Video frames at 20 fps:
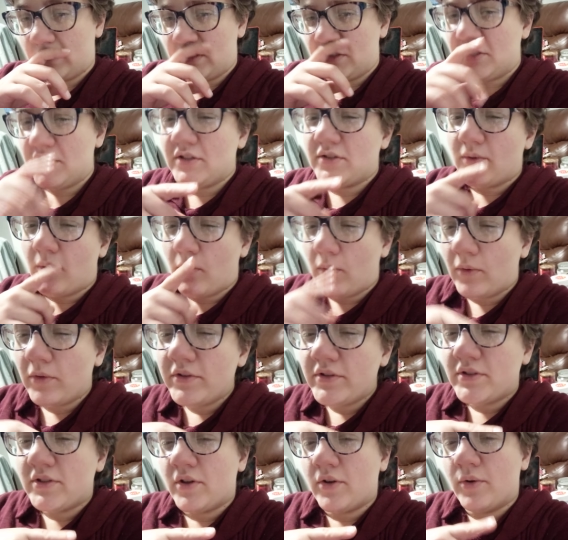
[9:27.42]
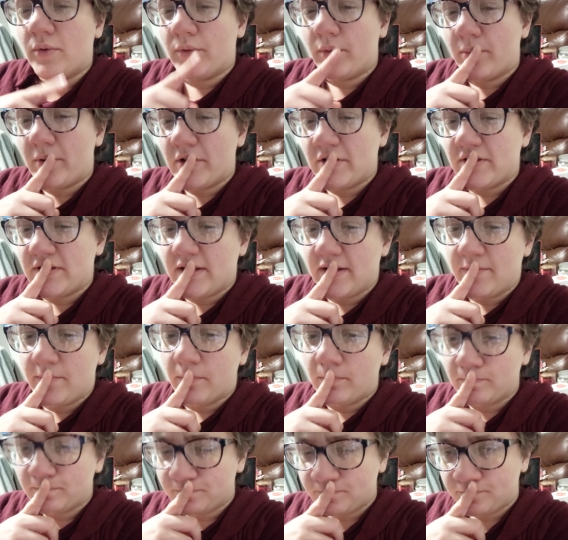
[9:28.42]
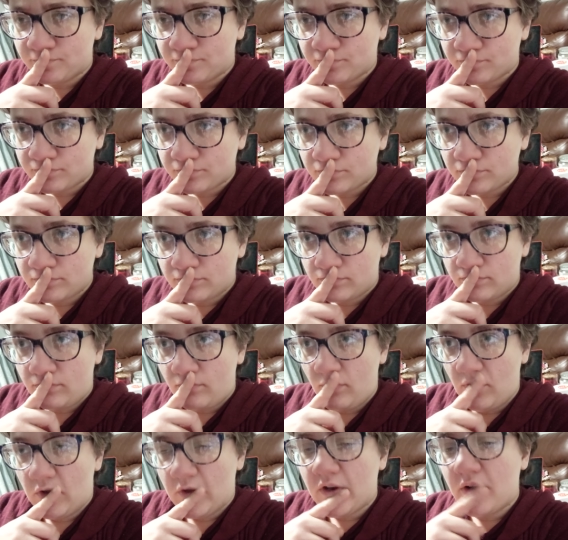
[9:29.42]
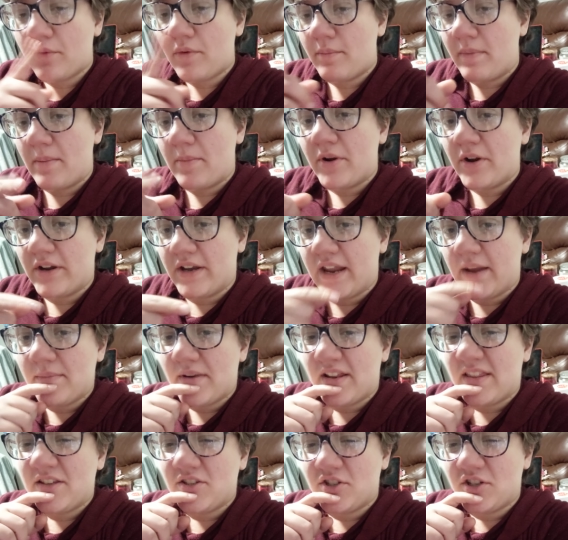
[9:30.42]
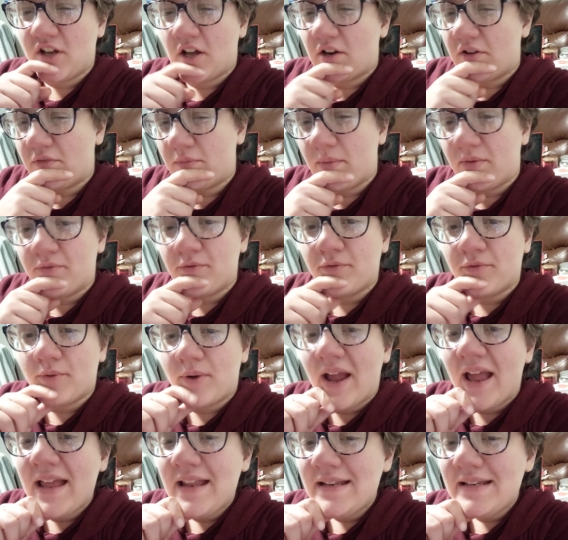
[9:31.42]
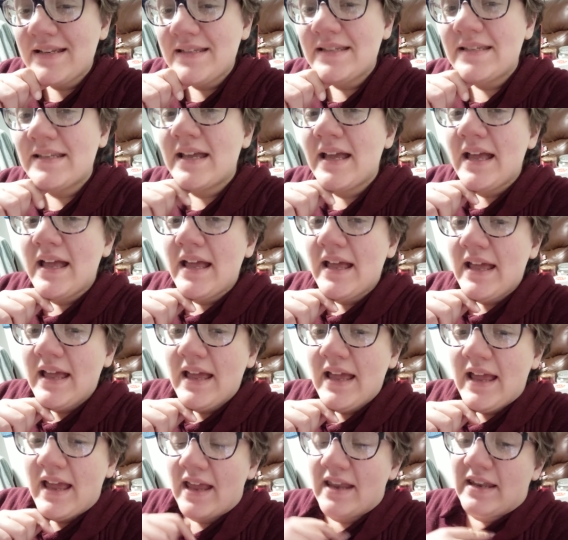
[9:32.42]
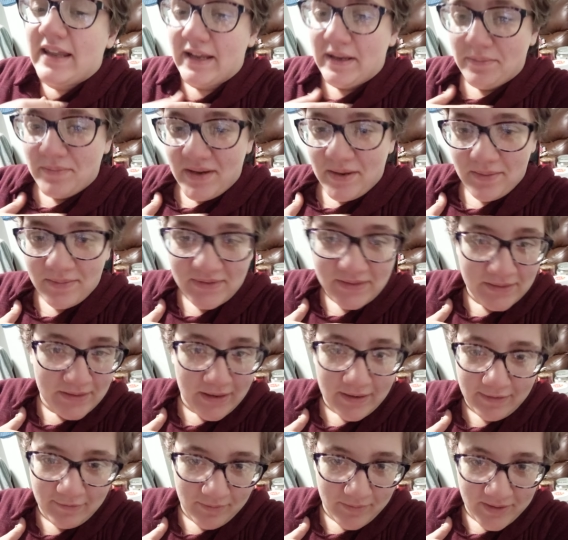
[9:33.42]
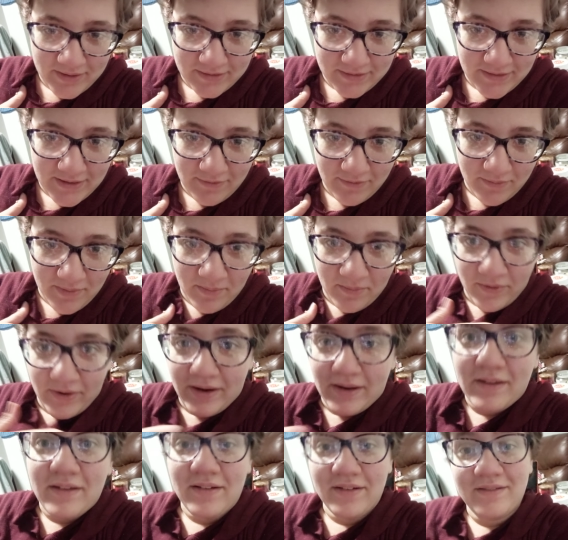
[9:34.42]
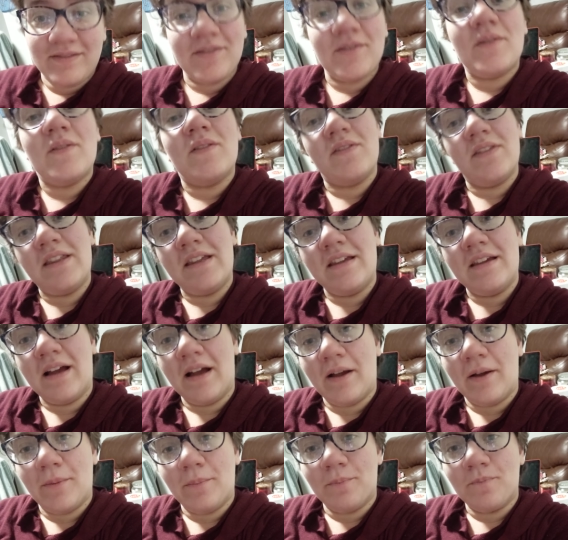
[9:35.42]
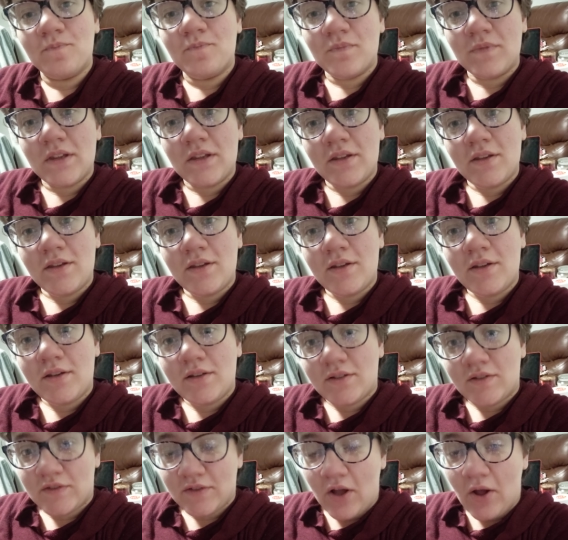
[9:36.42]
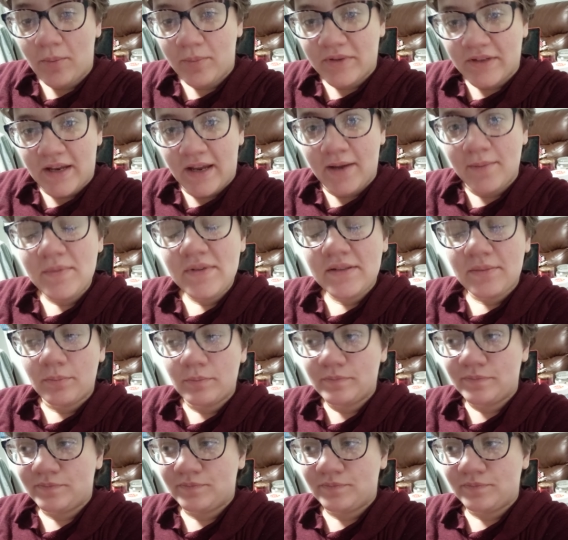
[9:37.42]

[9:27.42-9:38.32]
She's old, so the person couldn't remember her name, and I think she got her from a friend. And like me, so not everybody's good at remembering the sculpt names.